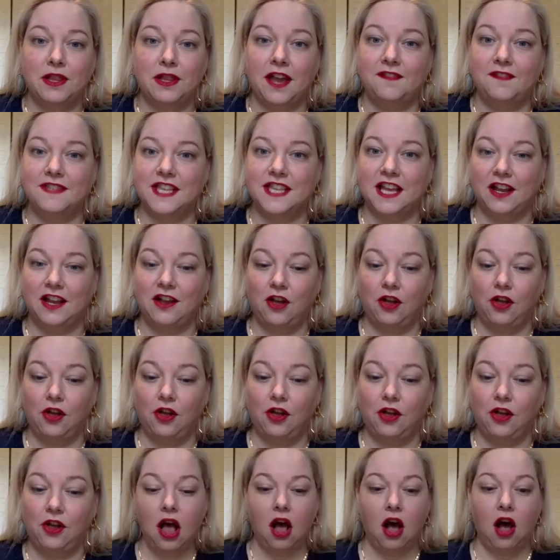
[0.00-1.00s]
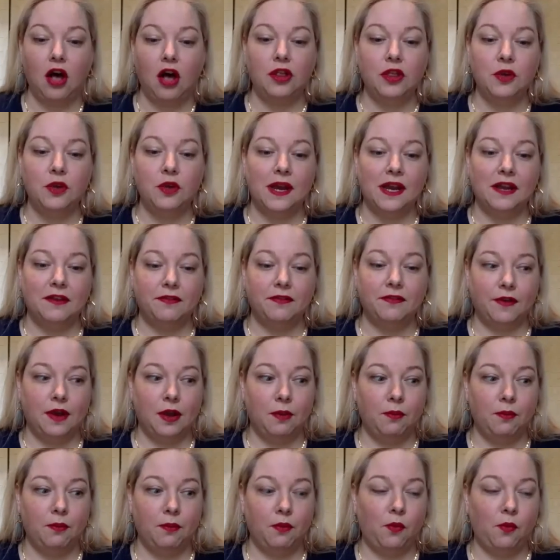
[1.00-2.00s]
life cycle, all the way
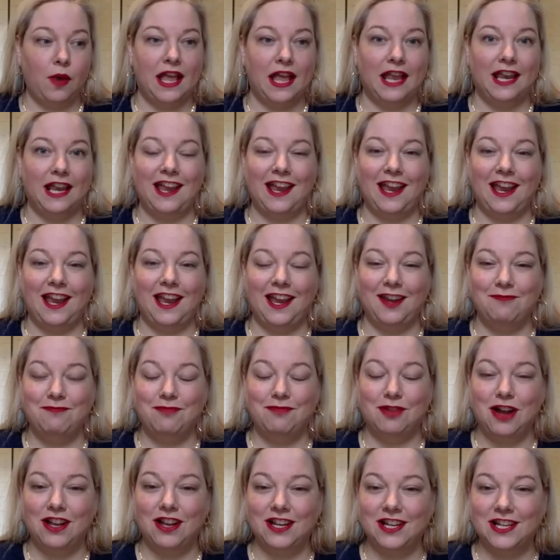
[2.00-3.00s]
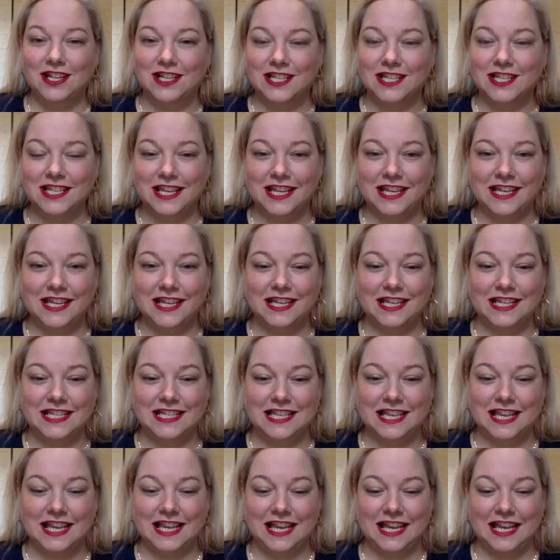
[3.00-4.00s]
from when a product
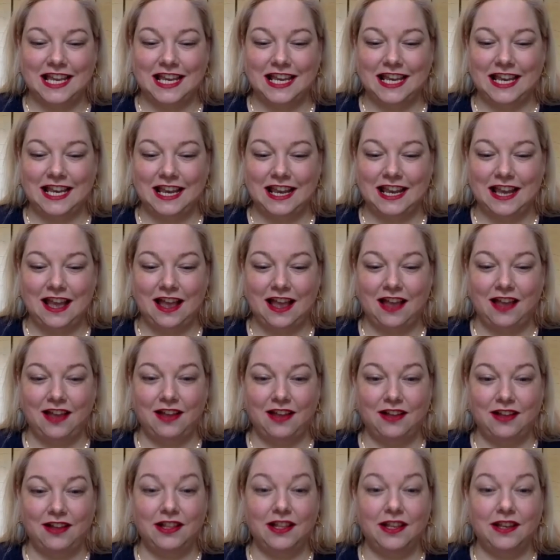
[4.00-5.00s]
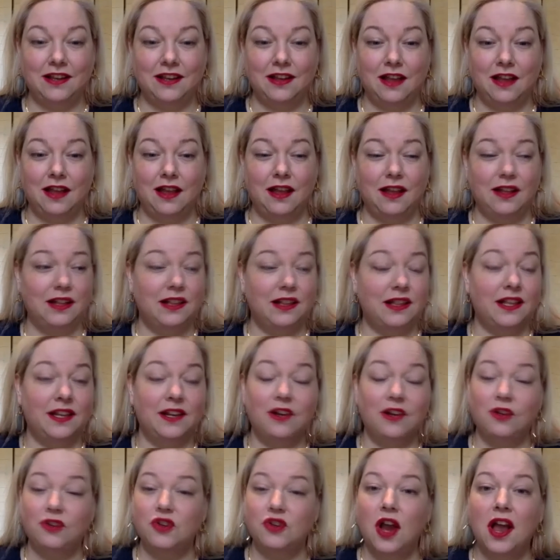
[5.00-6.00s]
is in
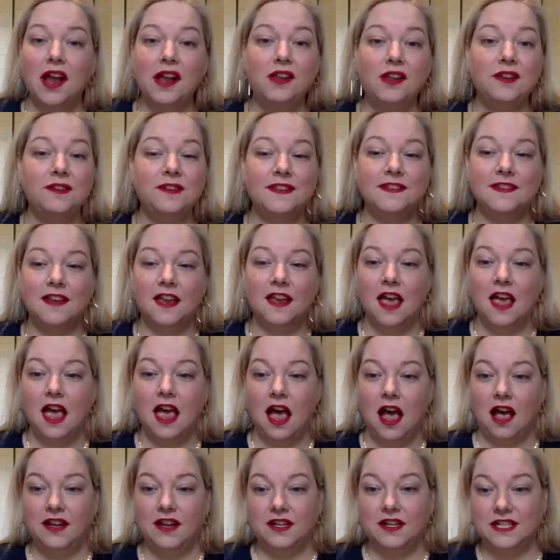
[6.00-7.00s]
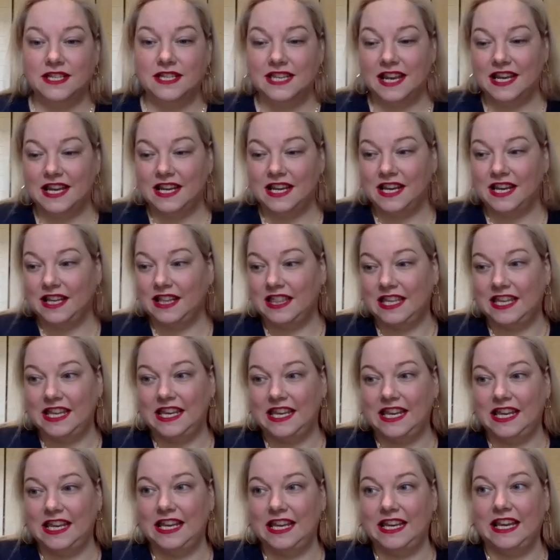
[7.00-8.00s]
clinical trials, understanding
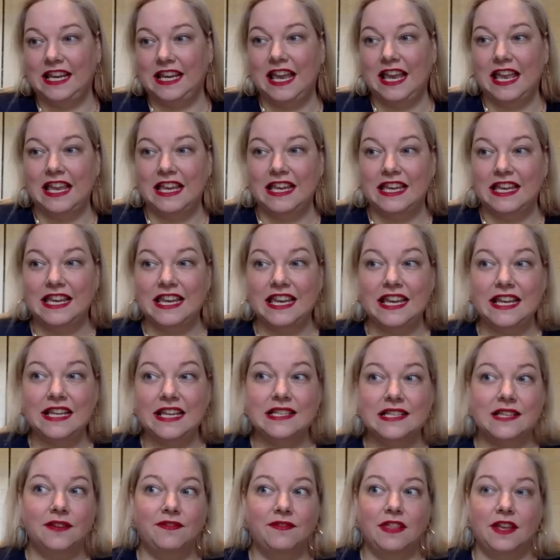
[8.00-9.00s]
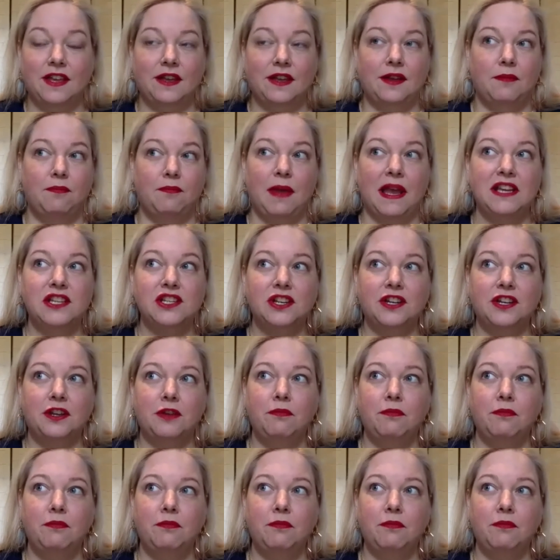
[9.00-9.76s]
the needs of the patient